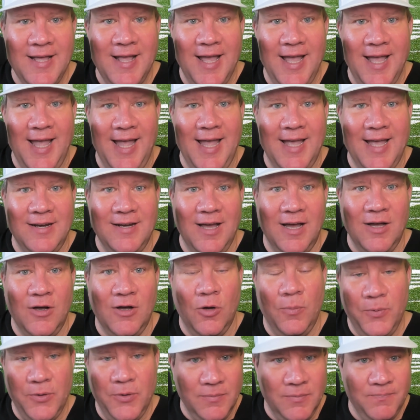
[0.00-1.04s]
And
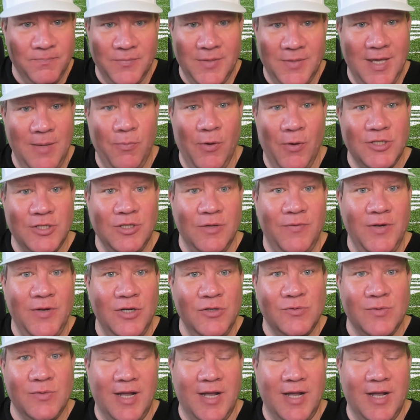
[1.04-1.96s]
hope you'll keep watching the videos.